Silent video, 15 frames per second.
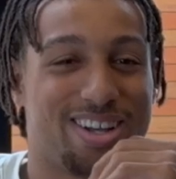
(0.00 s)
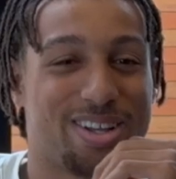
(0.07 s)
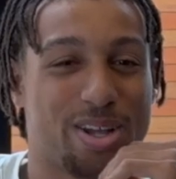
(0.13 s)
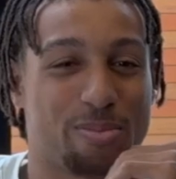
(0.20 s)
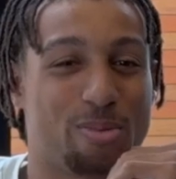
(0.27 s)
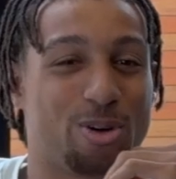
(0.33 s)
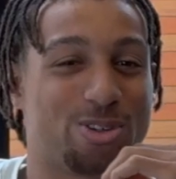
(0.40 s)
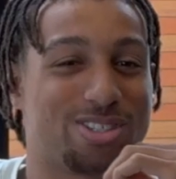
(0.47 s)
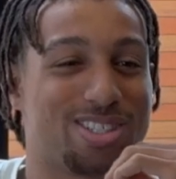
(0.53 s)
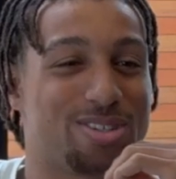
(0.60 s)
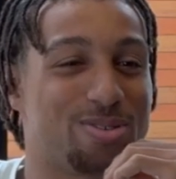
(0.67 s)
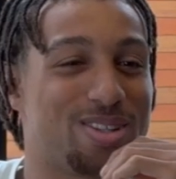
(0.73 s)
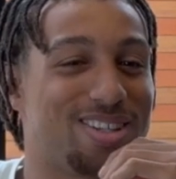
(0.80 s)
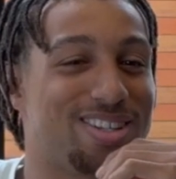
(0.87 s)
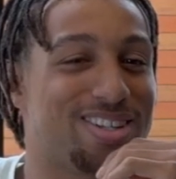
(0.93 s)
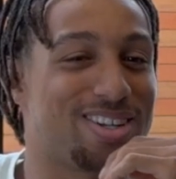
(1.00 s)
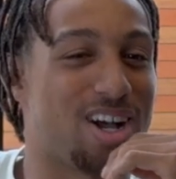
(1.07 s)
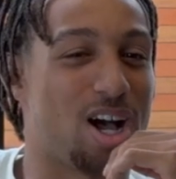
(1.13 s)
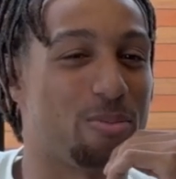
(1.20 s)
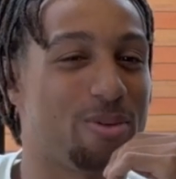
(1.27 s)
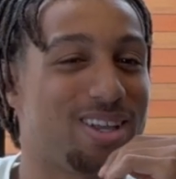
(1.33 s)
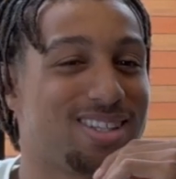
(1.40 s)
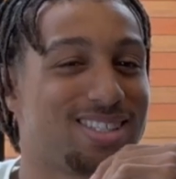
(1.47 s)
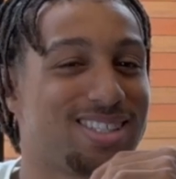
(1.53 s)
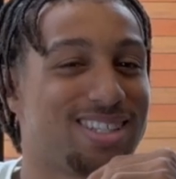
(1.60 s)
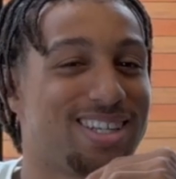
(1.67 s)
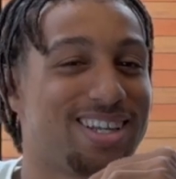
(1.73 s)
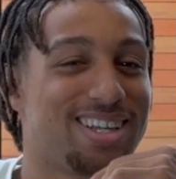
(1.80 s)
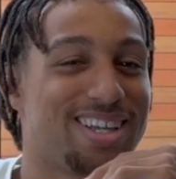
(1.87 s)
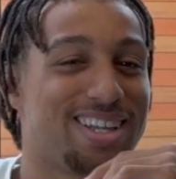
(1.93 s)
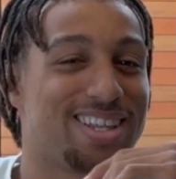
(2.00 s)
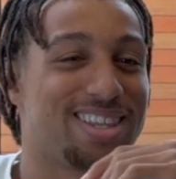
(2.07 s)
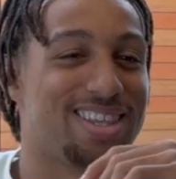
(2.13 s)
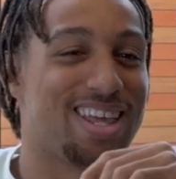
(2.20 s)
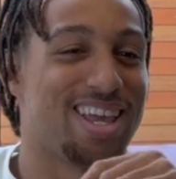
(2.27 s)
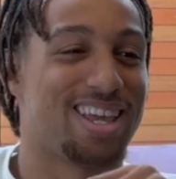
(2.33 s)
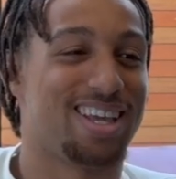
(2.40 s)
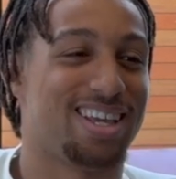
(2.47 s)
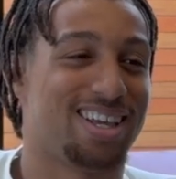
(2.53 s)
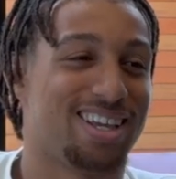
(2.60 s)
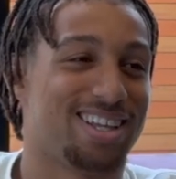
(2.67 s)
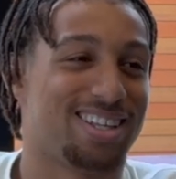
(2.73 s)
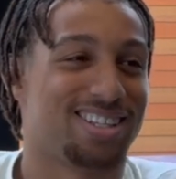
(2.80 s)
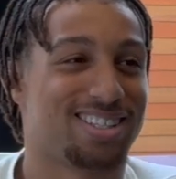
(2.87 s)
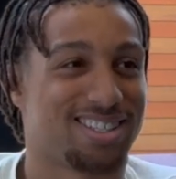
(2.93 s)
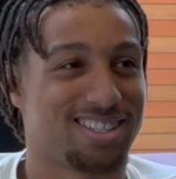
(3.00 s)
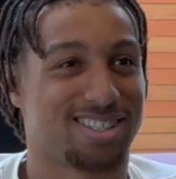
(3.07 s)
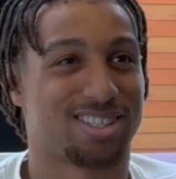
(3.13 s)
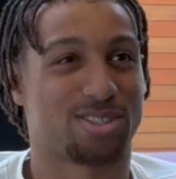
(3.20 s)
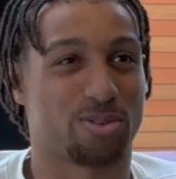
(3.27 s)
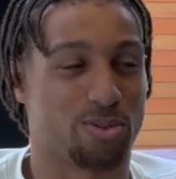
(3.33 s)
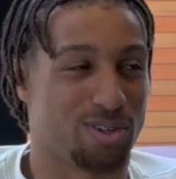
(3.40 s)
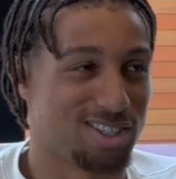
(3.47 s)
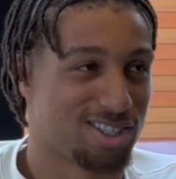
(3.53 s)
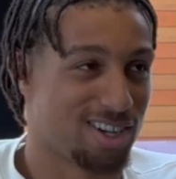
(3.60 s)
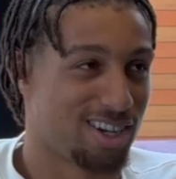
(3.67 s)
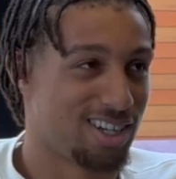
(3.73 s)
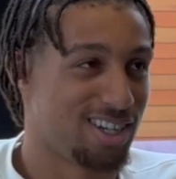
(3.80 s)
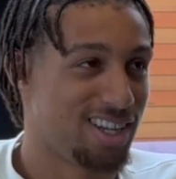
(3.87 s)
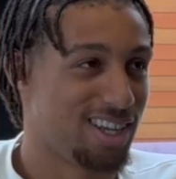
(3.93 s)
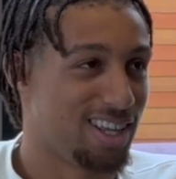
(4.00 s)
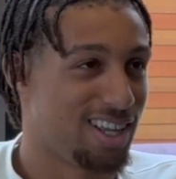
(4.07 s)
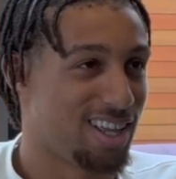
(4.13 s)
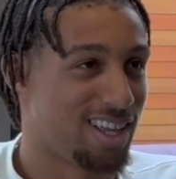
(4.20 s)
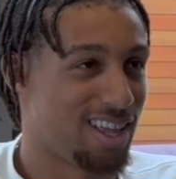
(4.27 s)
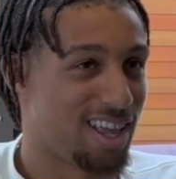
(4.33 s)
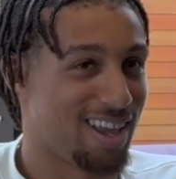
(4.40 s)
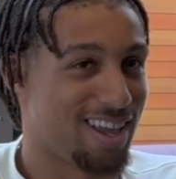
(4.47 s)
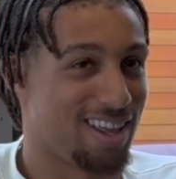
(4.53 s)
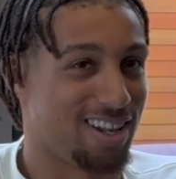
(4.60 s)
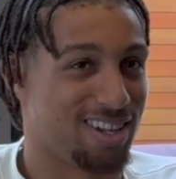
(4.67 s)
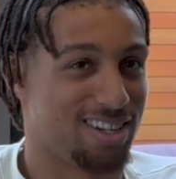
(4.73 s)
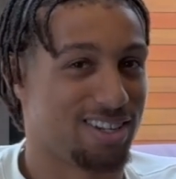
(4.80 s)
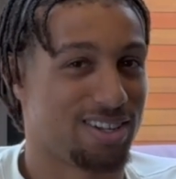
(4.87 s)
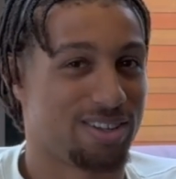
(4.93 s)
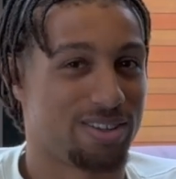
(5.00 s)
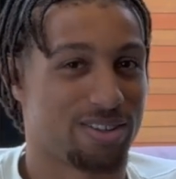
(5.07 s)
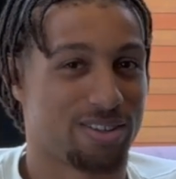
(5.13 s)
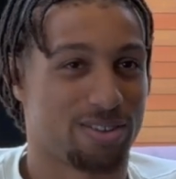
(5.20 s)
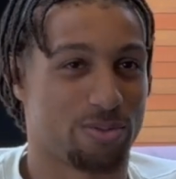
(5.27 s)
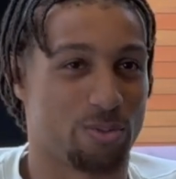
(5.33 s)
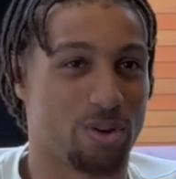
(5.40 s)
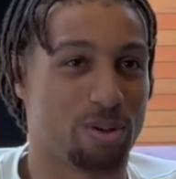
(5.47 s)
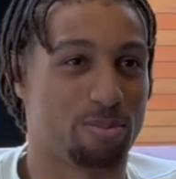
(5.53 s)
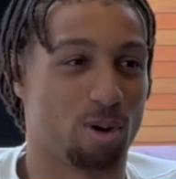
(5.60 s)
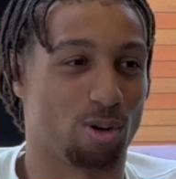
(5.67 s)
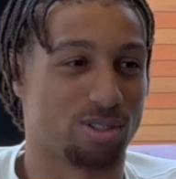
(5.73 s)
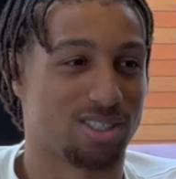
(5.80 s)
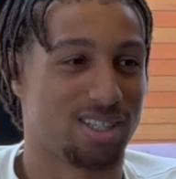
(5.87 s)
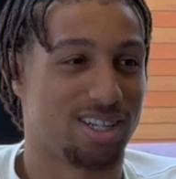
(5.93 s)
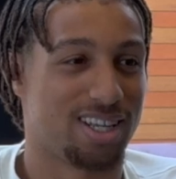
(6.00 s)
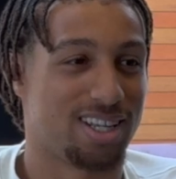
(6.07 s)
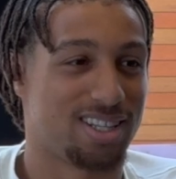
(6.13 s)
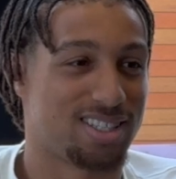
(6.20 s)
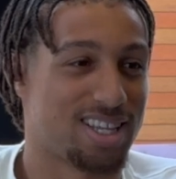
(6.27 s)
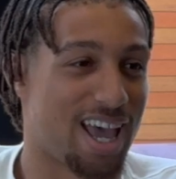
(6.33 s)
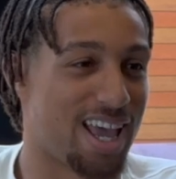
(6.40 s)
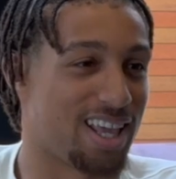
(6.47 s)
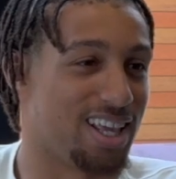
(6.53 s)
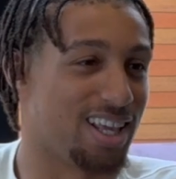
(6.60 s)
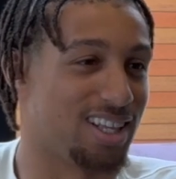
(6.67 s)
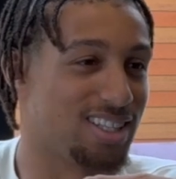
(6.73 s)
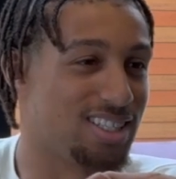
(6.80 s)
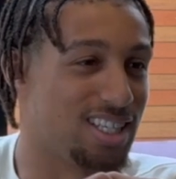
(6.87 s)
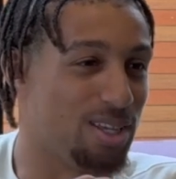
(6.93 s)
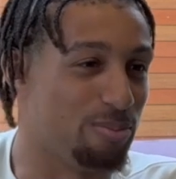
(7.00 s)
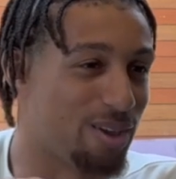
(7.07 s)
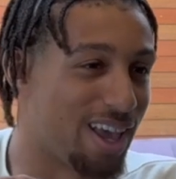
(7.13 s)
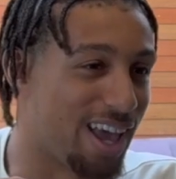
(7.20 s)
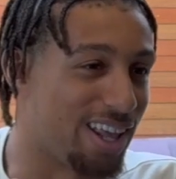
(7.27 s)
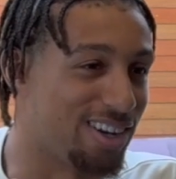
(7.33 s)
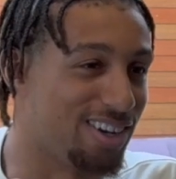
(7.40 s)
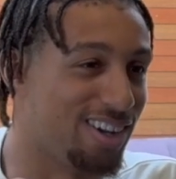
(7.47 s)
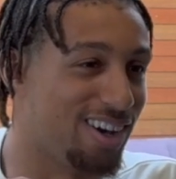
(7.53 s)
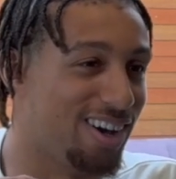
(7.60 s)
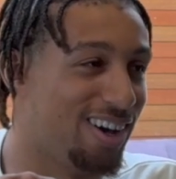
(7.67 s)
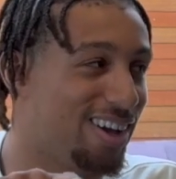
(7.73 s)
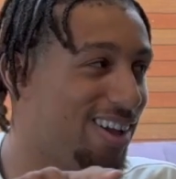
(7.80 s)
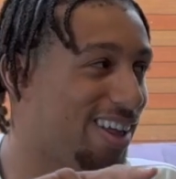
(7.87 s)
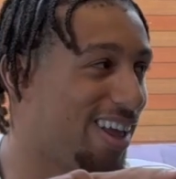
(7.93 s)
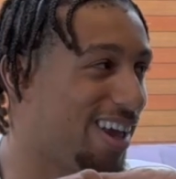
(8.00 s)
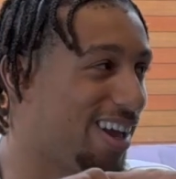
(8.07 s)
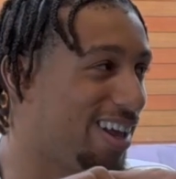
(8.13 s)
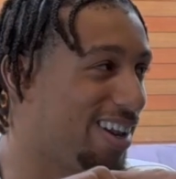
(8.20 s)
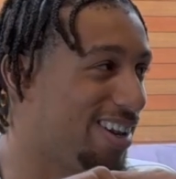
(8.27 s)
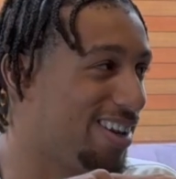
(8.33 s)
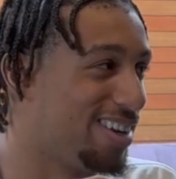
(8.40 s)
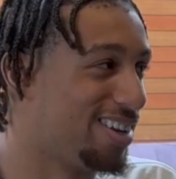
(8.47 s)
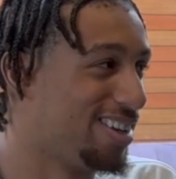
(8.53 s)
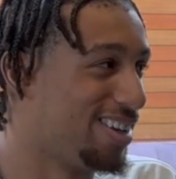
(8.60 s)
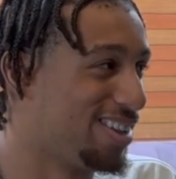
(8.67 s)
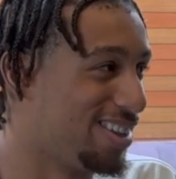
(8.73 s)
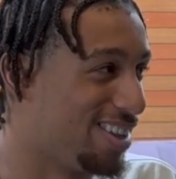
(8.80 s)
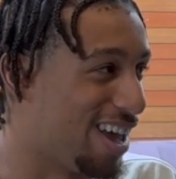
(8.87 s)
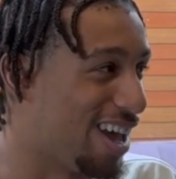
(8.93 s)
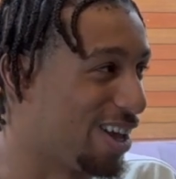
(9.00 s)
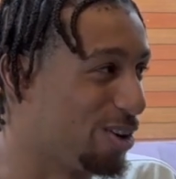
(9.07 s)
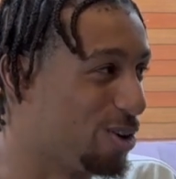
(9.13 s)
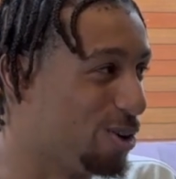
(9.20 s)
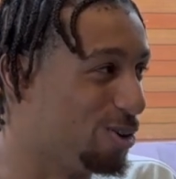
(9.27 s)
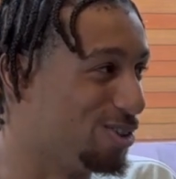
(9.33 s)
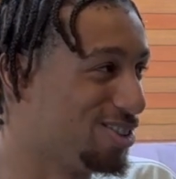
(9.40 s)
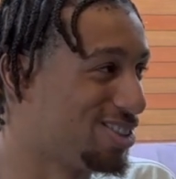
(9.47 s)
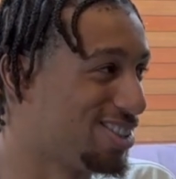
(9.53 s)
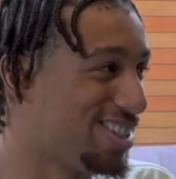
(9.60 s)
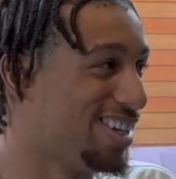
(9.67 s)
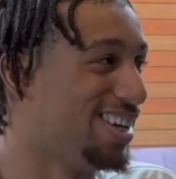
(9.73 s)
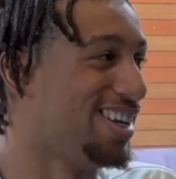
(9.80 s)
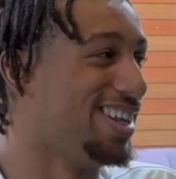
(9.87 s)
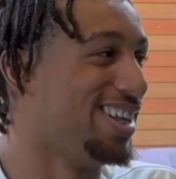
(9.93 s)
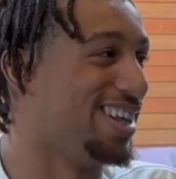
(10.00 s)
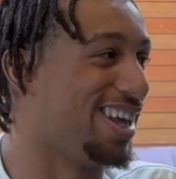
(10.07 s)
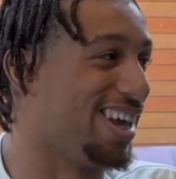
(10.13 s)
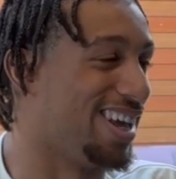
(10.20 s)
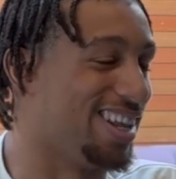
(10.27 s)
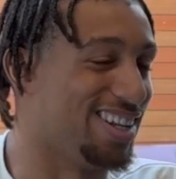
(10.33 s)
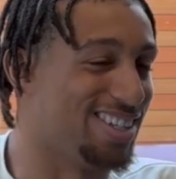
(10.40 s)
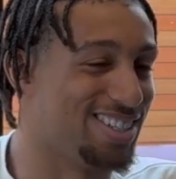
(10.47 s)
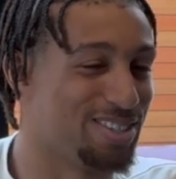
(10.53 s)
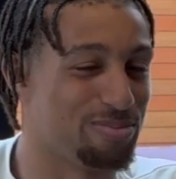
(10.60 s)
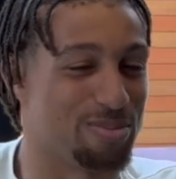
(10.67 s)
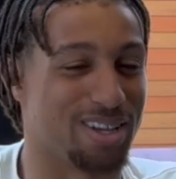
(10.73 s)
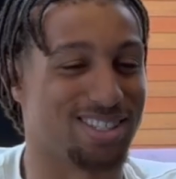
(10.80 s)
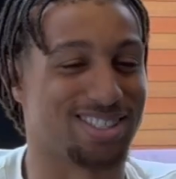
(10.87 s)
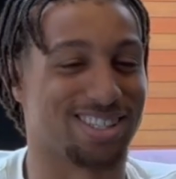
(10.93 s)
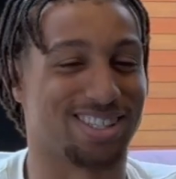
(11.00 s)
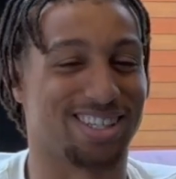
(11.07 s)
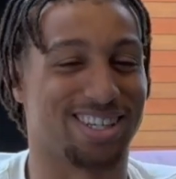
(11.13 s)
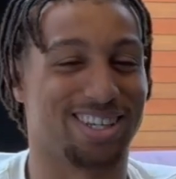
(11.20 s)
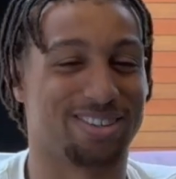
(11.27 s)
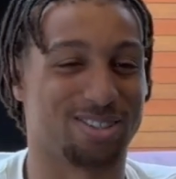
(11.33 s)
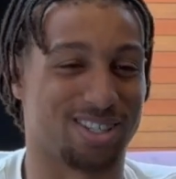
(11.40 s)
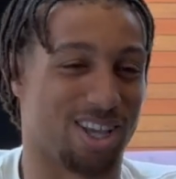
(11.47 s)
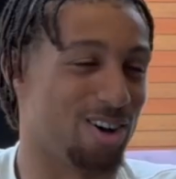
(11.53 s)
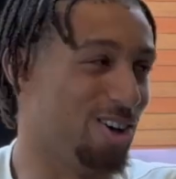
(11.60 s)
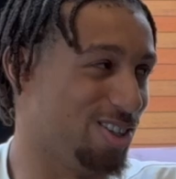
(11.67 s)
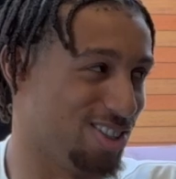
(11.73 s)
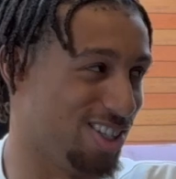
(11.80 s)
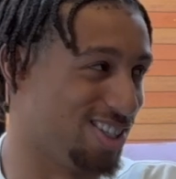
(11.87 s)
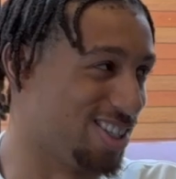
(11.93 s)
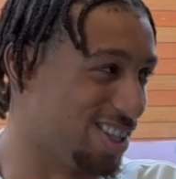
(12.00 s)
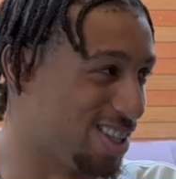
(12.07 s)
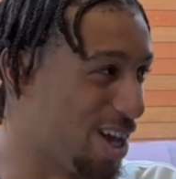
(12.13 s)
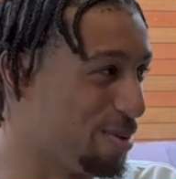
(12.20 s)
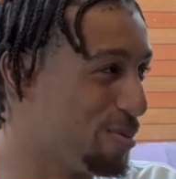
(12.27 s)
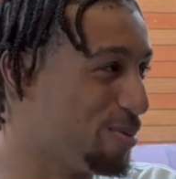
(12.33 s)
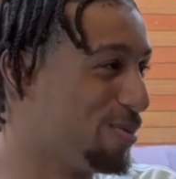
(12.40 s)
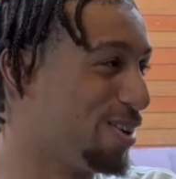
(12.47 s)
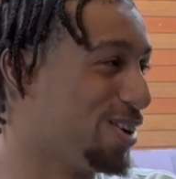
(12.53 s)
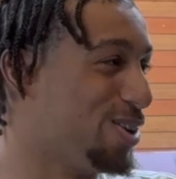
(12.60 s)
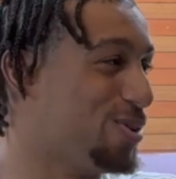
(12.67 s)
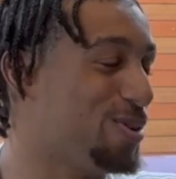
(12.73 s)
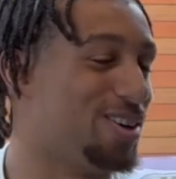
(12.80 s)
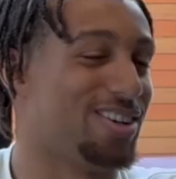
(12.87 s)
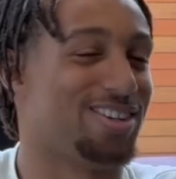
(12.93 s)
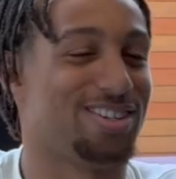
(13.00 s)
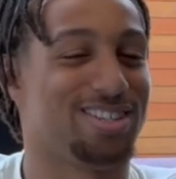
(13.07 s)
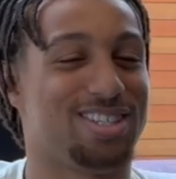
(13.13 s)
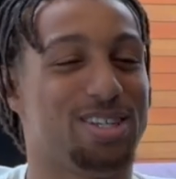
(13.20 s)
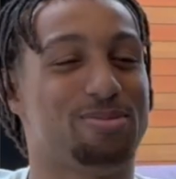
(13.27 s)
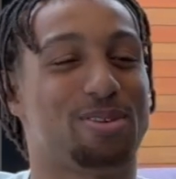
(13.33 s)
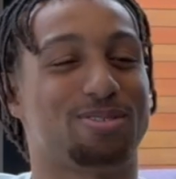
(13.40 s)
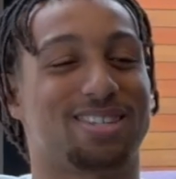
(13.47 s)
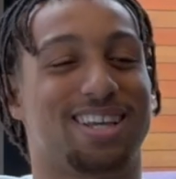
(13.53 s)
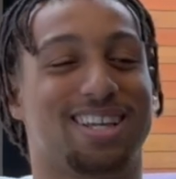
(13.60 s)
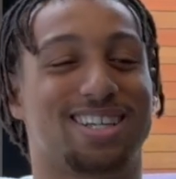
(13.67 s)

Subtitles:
posted it with a little comment. They screenshotted it and reposted it, tagging Team Canada and the head coach. And basically, it was like, oh, is this the type of player you want on your team? I was like,